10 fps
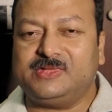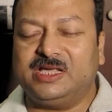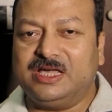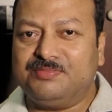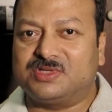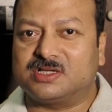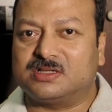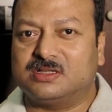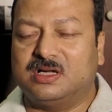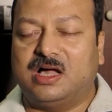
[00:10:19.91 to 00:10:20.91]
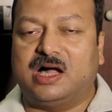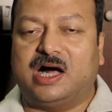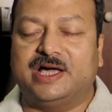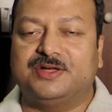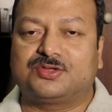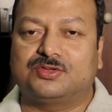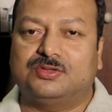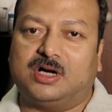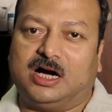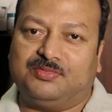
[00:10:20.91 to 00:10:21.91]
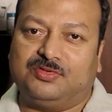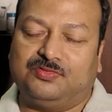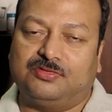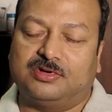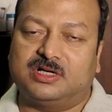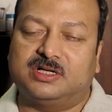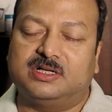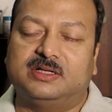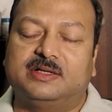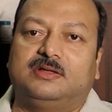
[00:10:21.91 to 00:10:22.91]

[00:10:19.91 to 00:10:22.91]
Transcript: keep the ISO up to 400.